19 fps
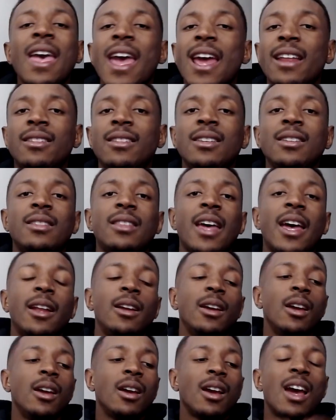And I think that
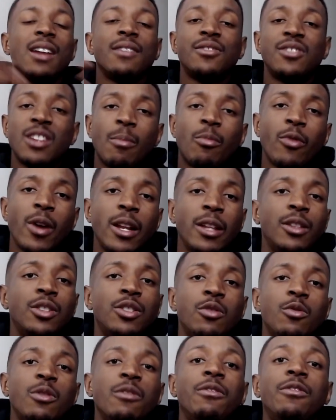kind of separating the
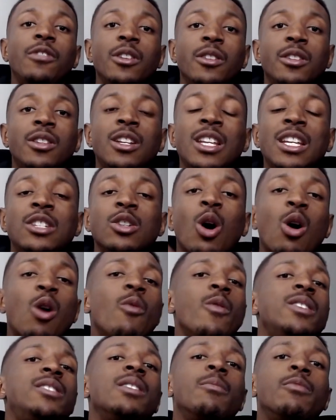two and feeling the need to
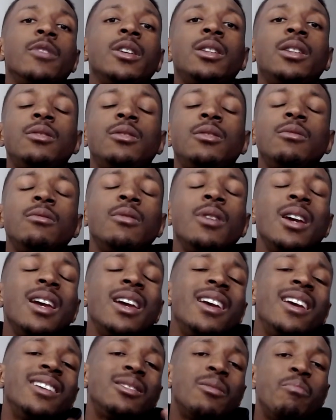always separate the two
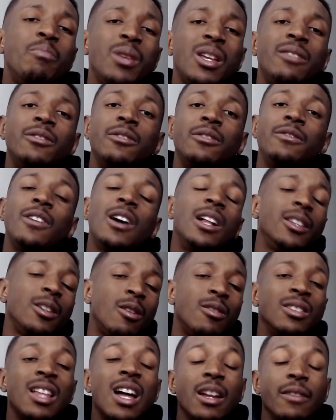is a bit of a folly on
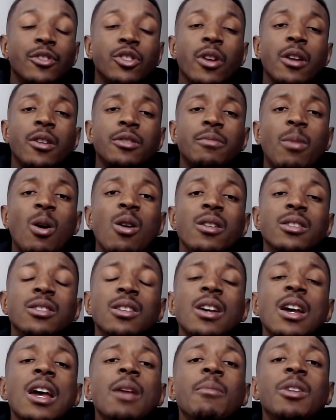a lot of traders' parts,
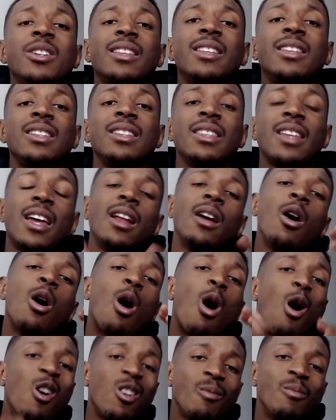because I think that
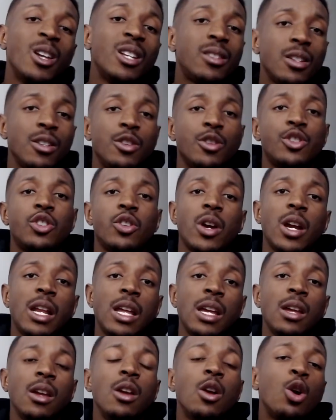augmenting your
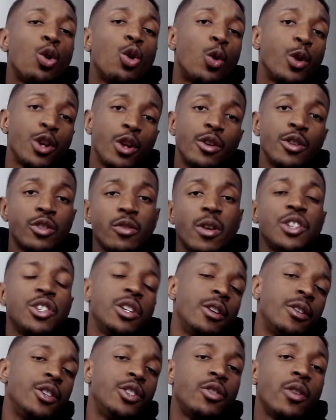trading or your
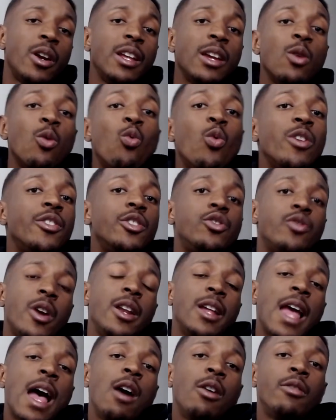discretionary trading with a
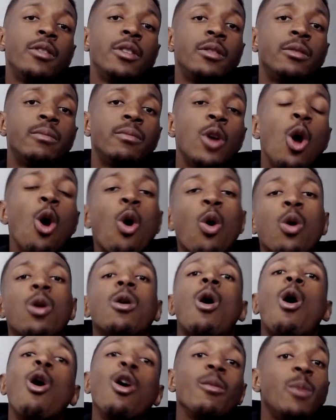trading algorithm, or
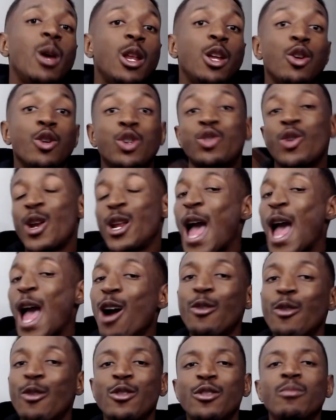augmenting your trading
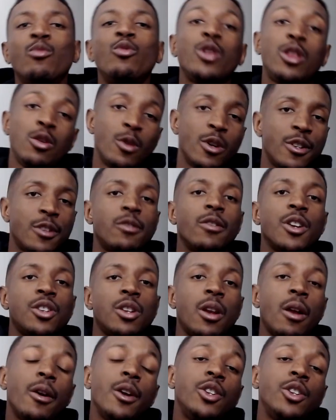algorithm with your discretionary